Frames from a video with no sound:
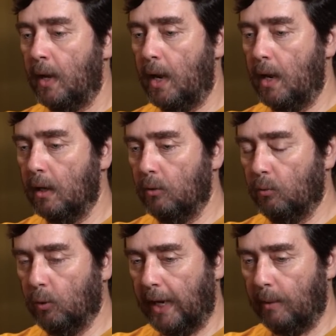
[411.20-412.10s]
And
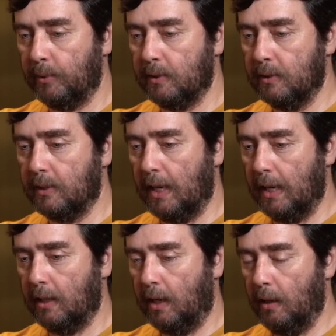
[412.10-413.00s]
what happens is
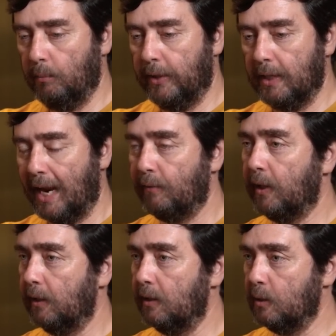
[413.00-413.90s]
that they
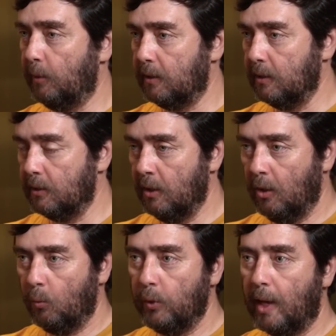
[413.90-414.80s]
navigate these spaces
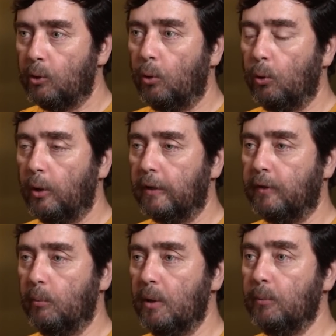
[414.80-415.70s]
without a whole lot of
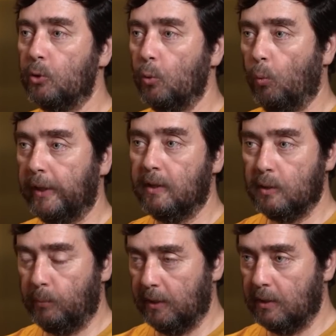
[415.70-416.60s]
commitment to what the
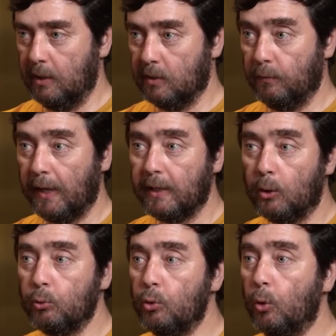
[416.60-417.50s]
space is. In fact, they
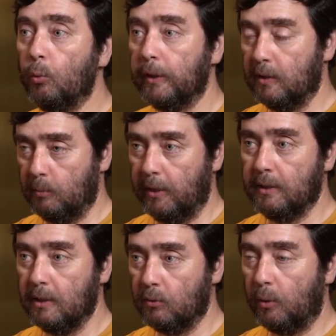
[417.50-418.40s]
don't know what the
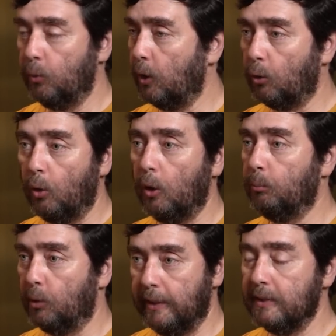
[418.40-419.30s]
space is, right? We are all
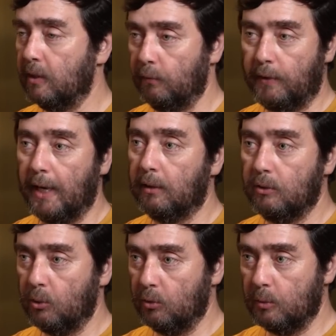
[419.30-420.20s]
brains in a vat,
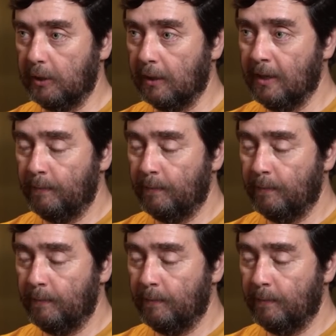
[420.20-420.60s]
so to speak.